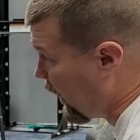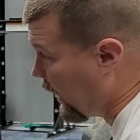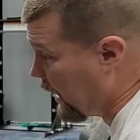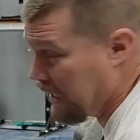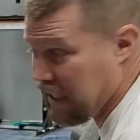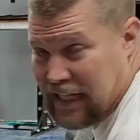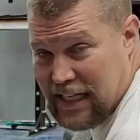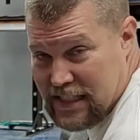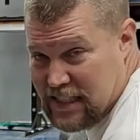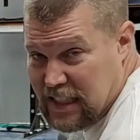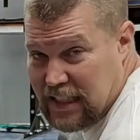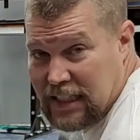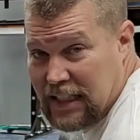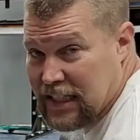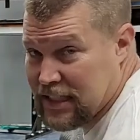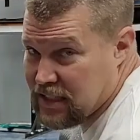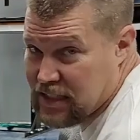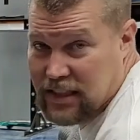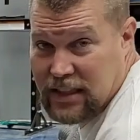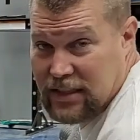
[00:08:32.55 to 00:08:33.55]
That's it.
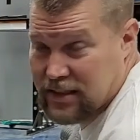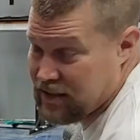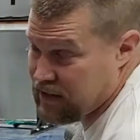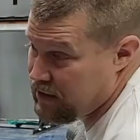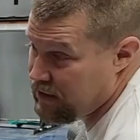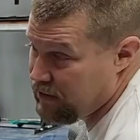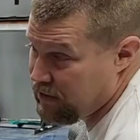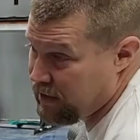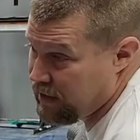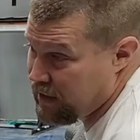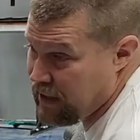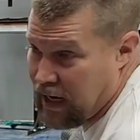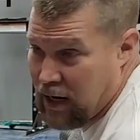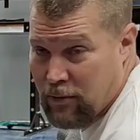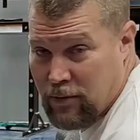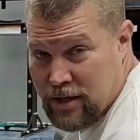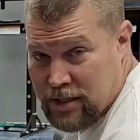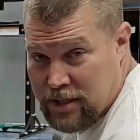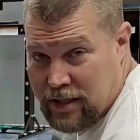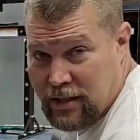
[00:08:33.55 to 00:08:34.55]
That's as good as it's going to get. I
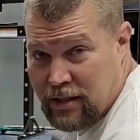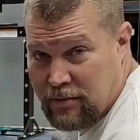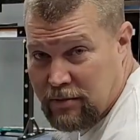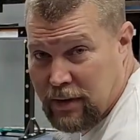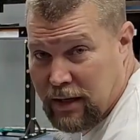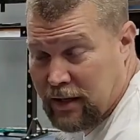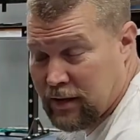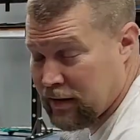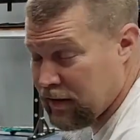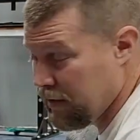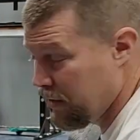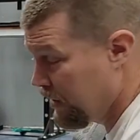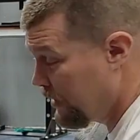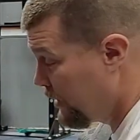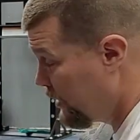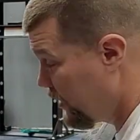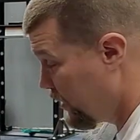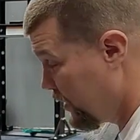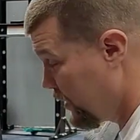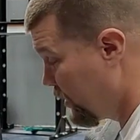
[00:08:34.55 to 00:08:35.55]
wish it looked better.
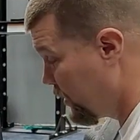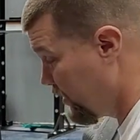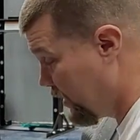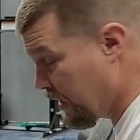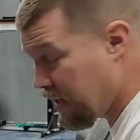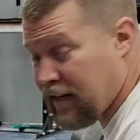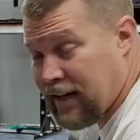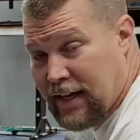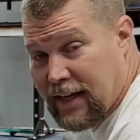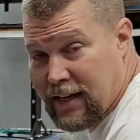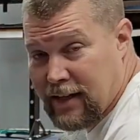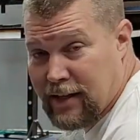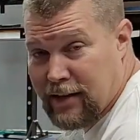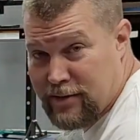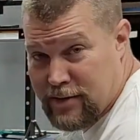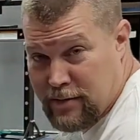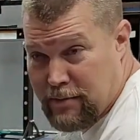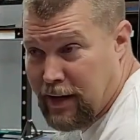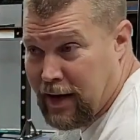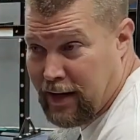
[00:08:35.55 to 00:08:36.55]
There again, if
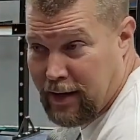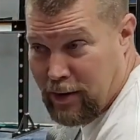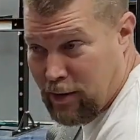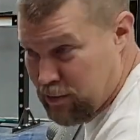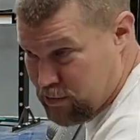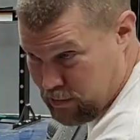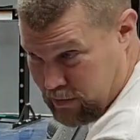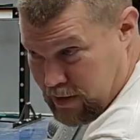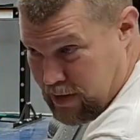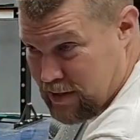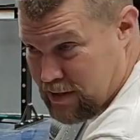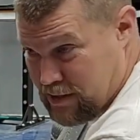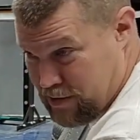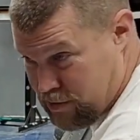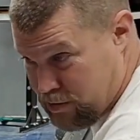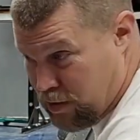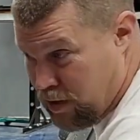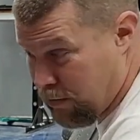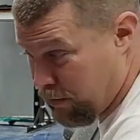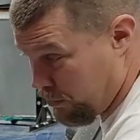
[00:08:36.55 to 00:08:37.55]
somebody knows where there's a
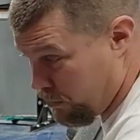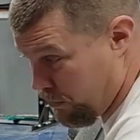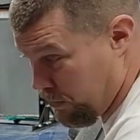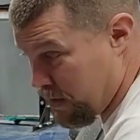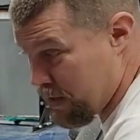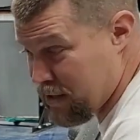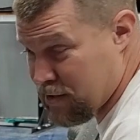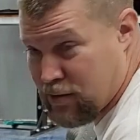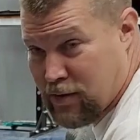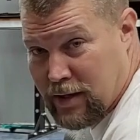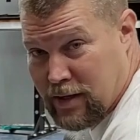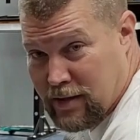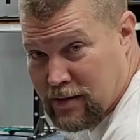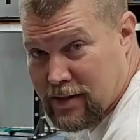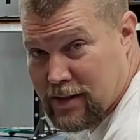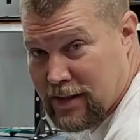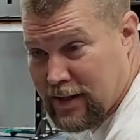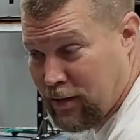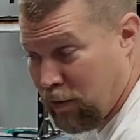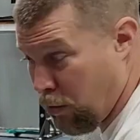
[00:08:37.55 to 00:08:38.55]
truck with one of these grills
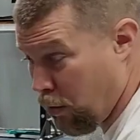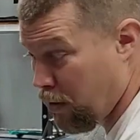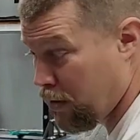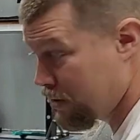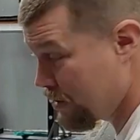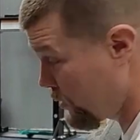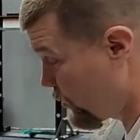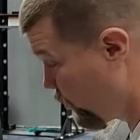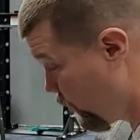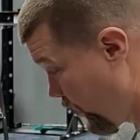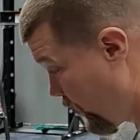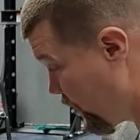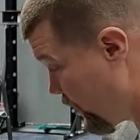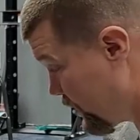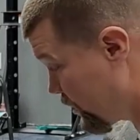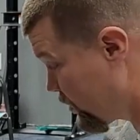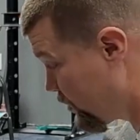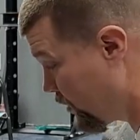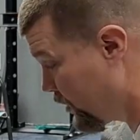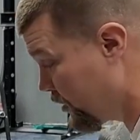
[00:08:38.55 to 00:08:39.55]
in it, or just one of
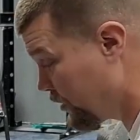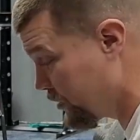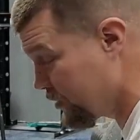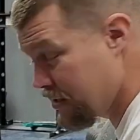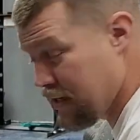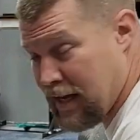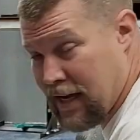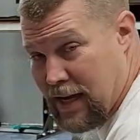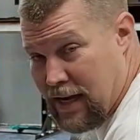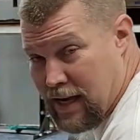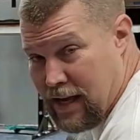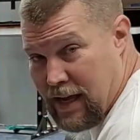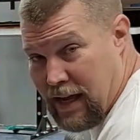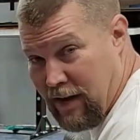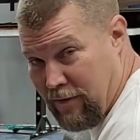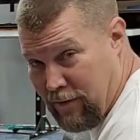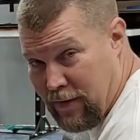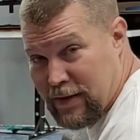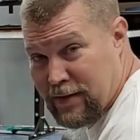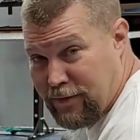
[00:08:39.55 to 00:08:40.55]
these grills,
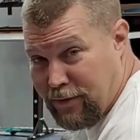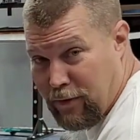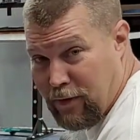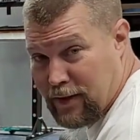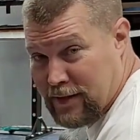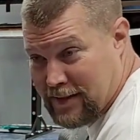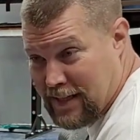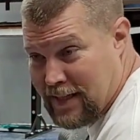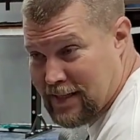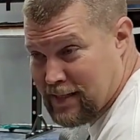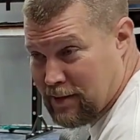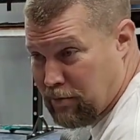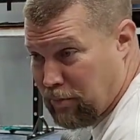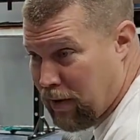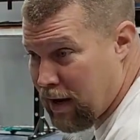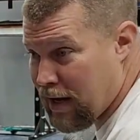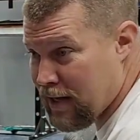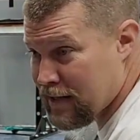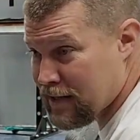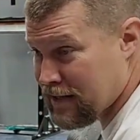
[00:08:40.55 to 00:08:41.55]
if it's for a decent
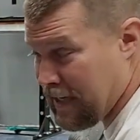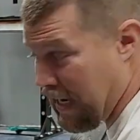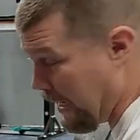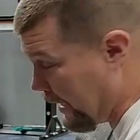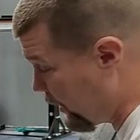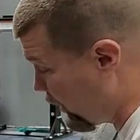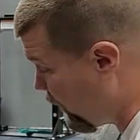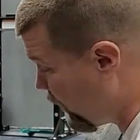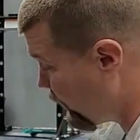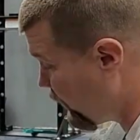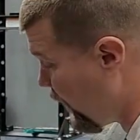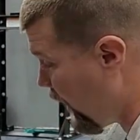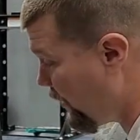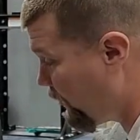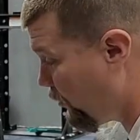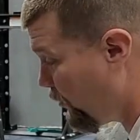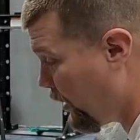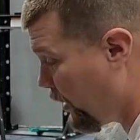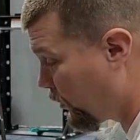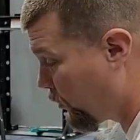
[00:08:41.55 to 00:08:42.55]
price, I'd love to have
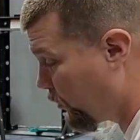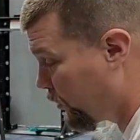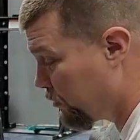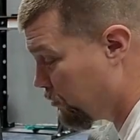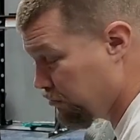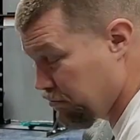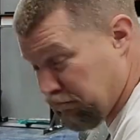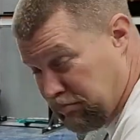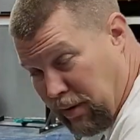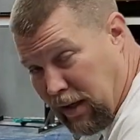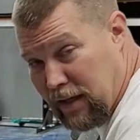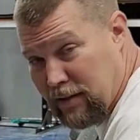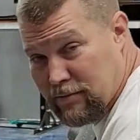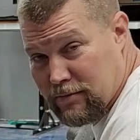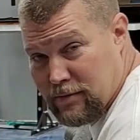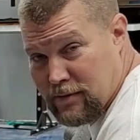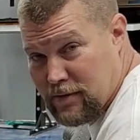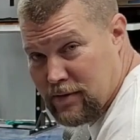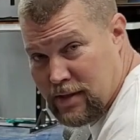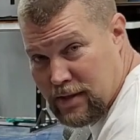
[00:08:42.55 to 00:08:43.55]
a better one.
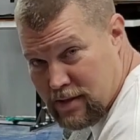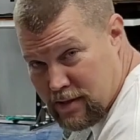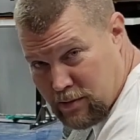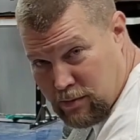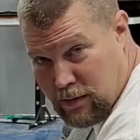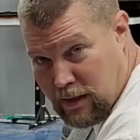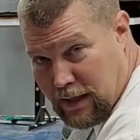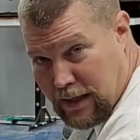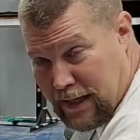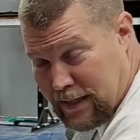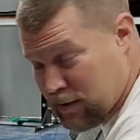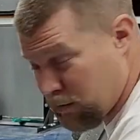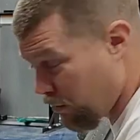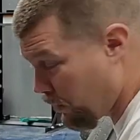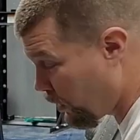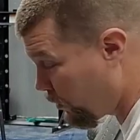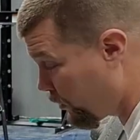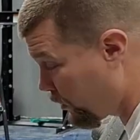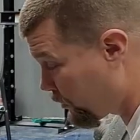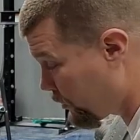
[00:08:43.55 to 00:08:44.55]
But this is what I got to
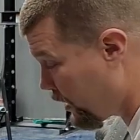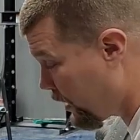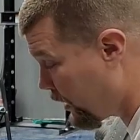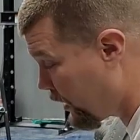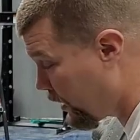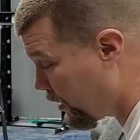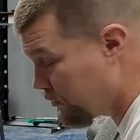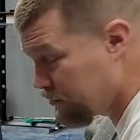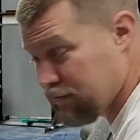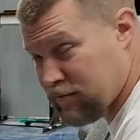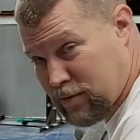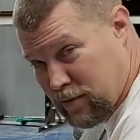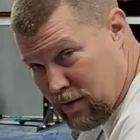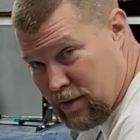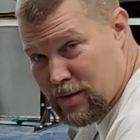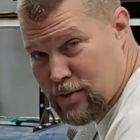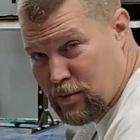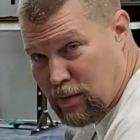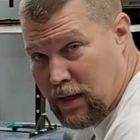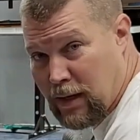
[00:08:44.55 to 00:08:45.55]
work with right now, so this
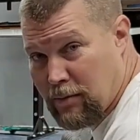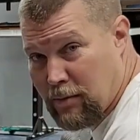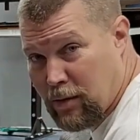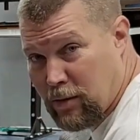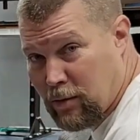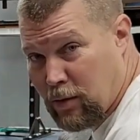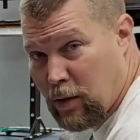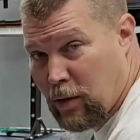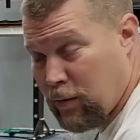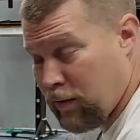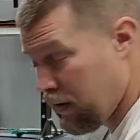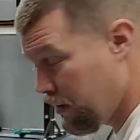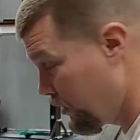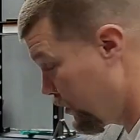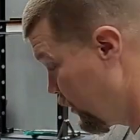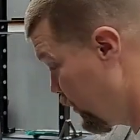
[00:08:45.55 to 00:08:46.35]
is what I'm gonna roll with.